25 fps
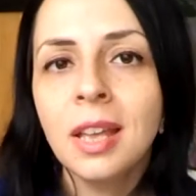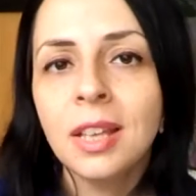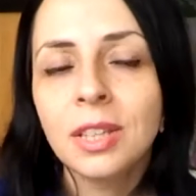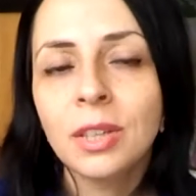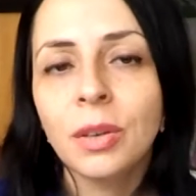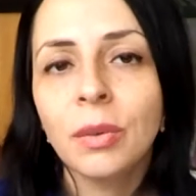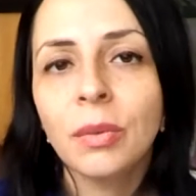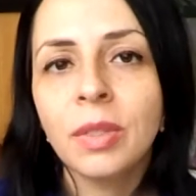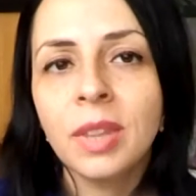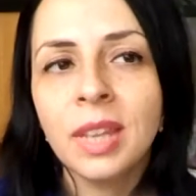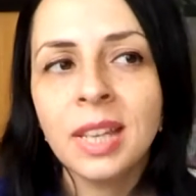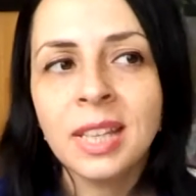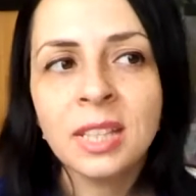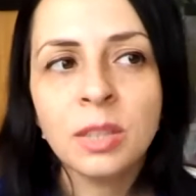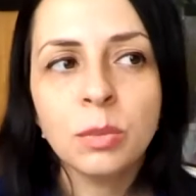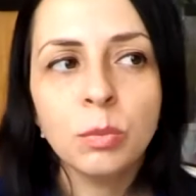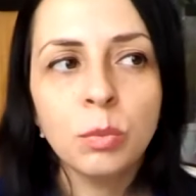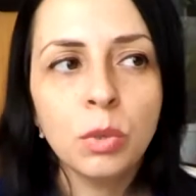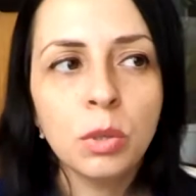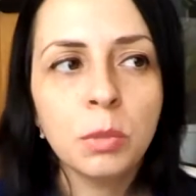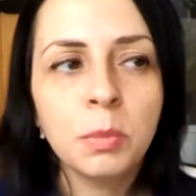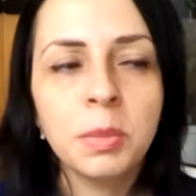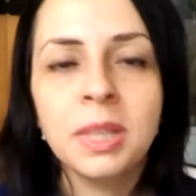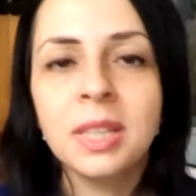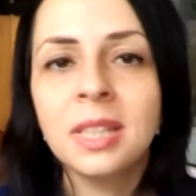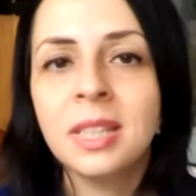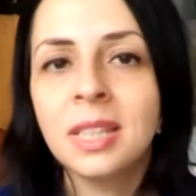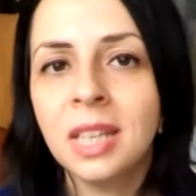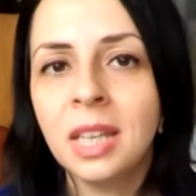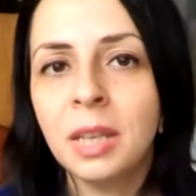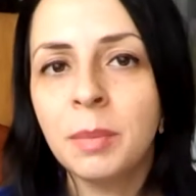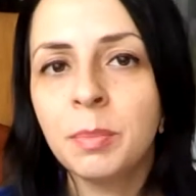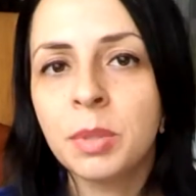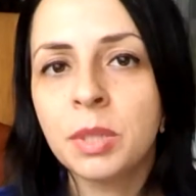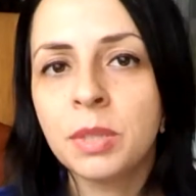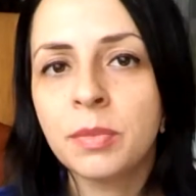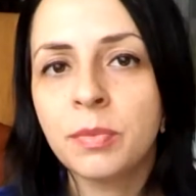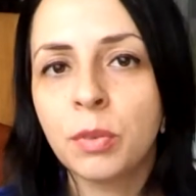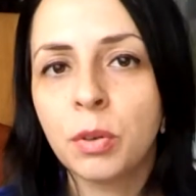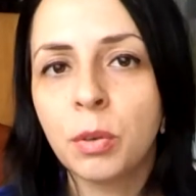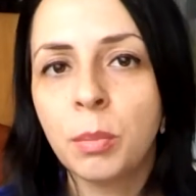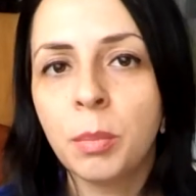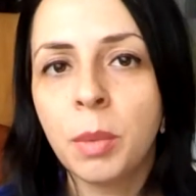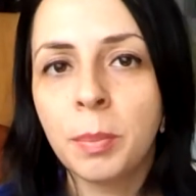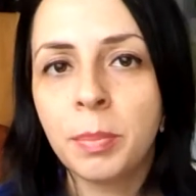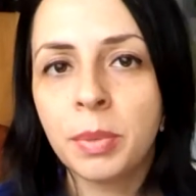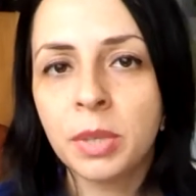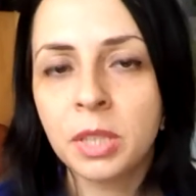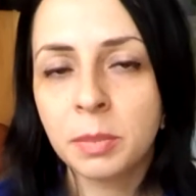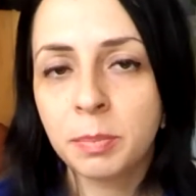So this would be tips from
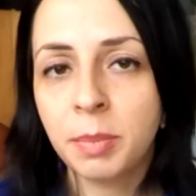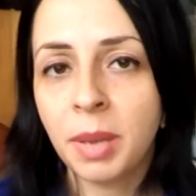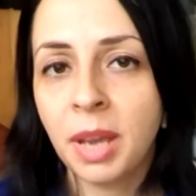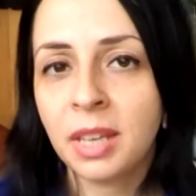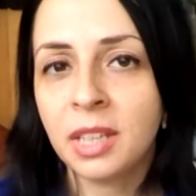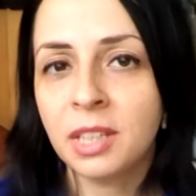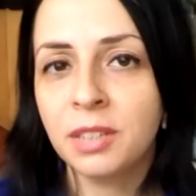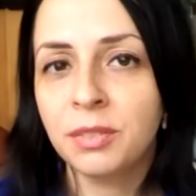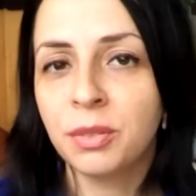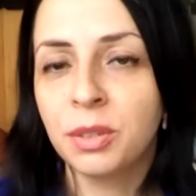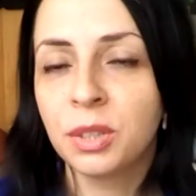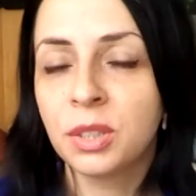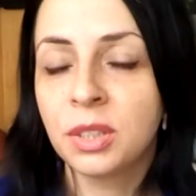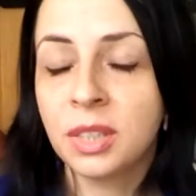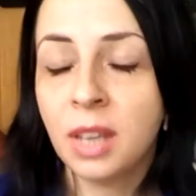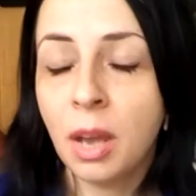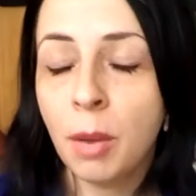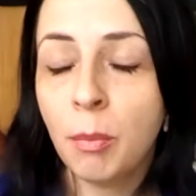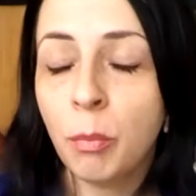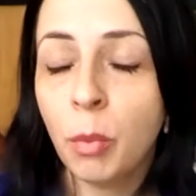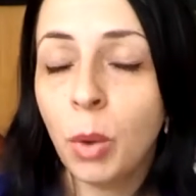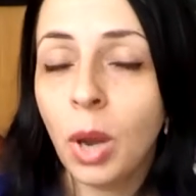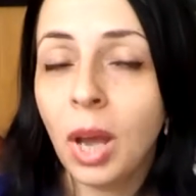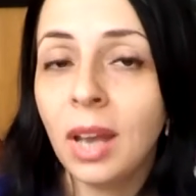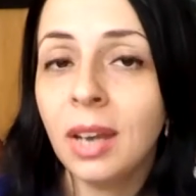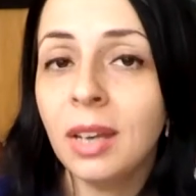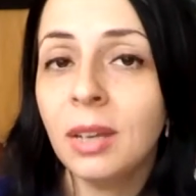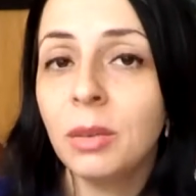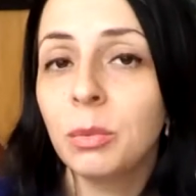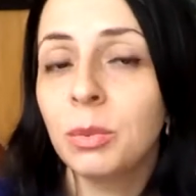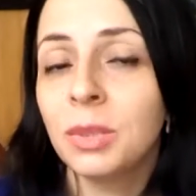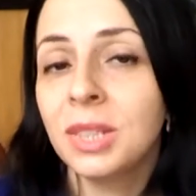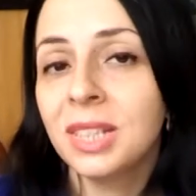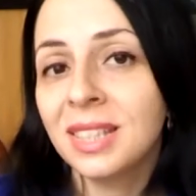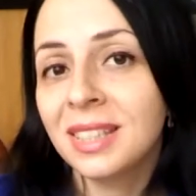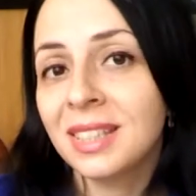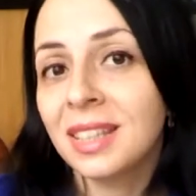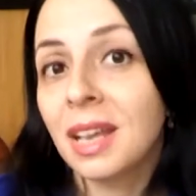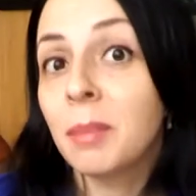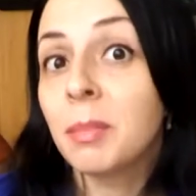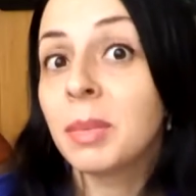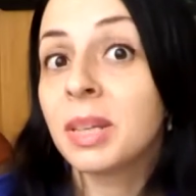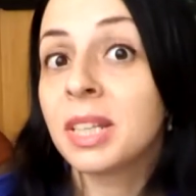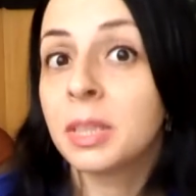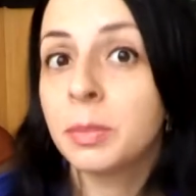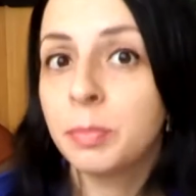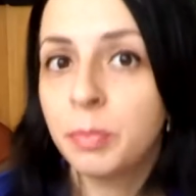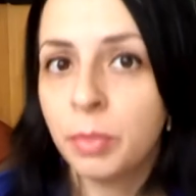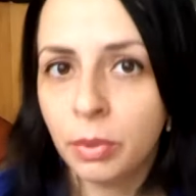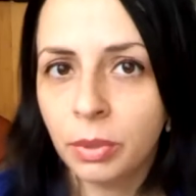a perspective of someone with some
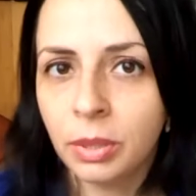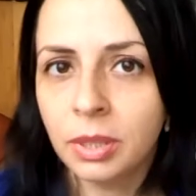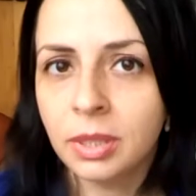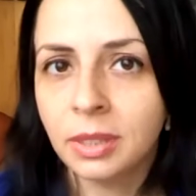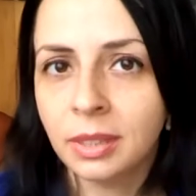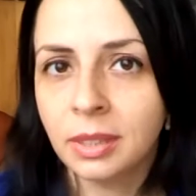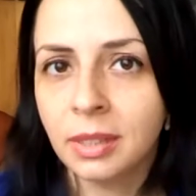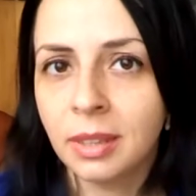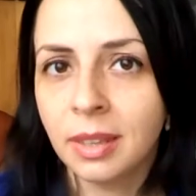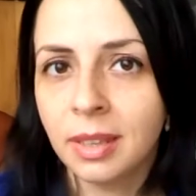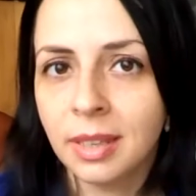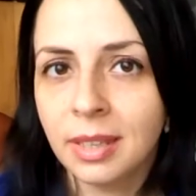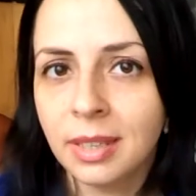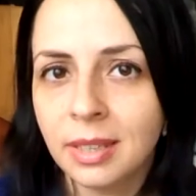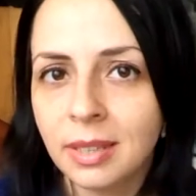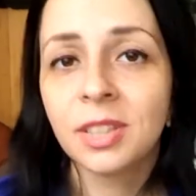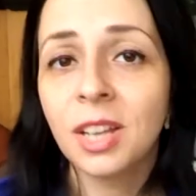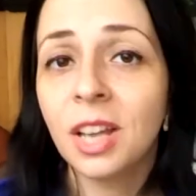experience in this.